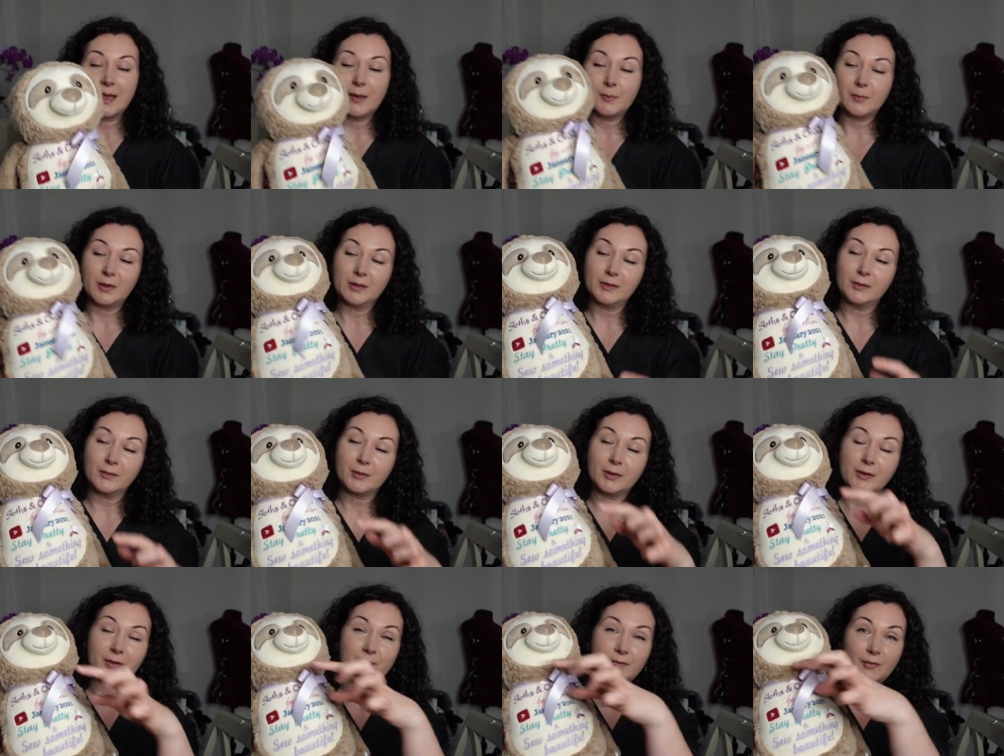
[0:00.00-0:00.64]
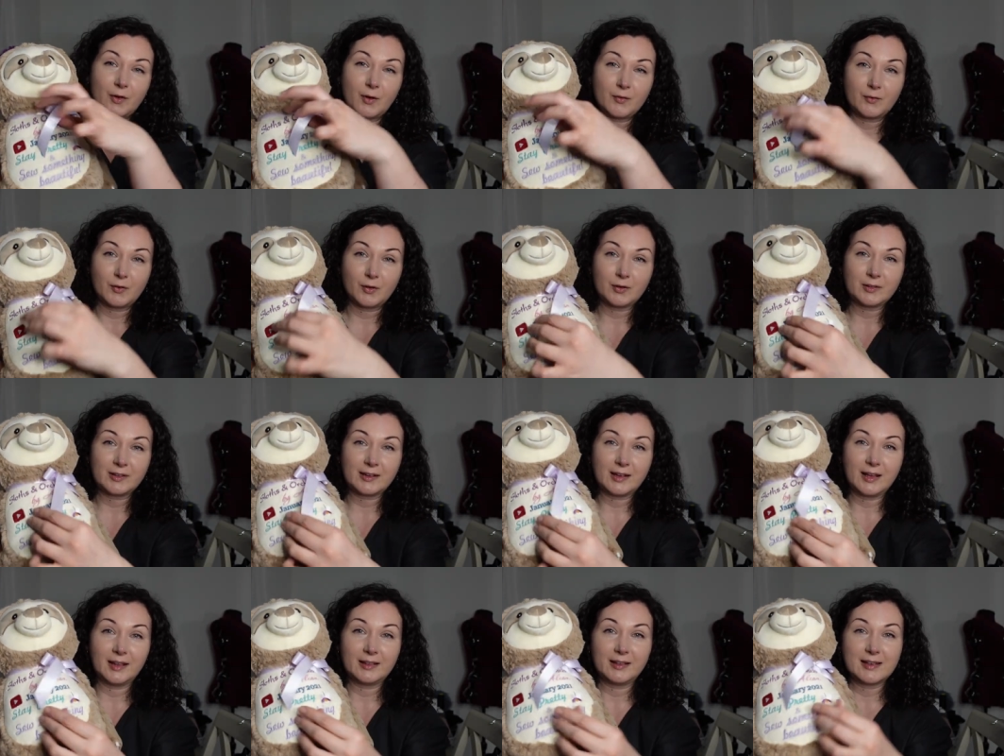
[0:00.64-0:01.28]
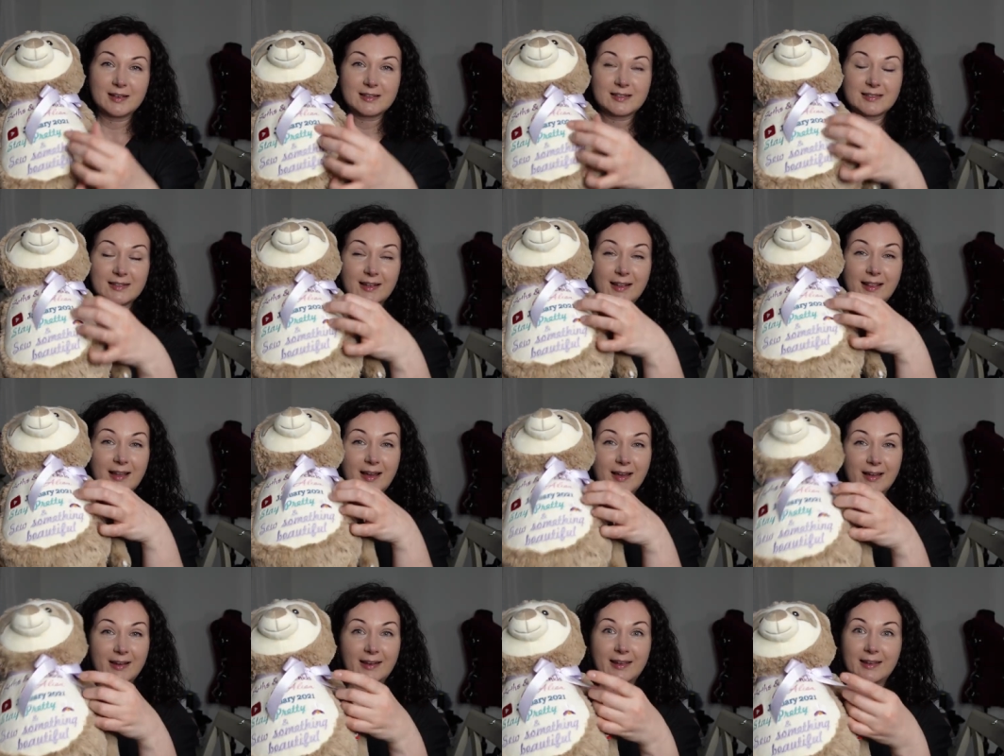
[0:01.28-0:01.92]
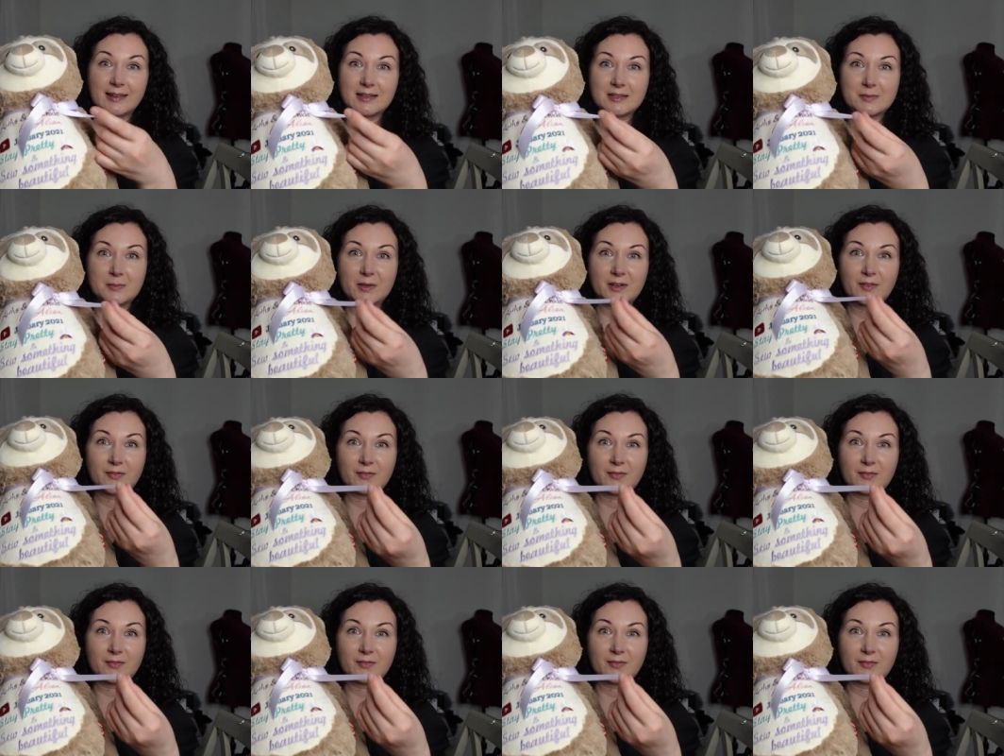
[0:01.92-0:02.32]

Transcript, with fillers: But look, at, of all the colors, the lilac is my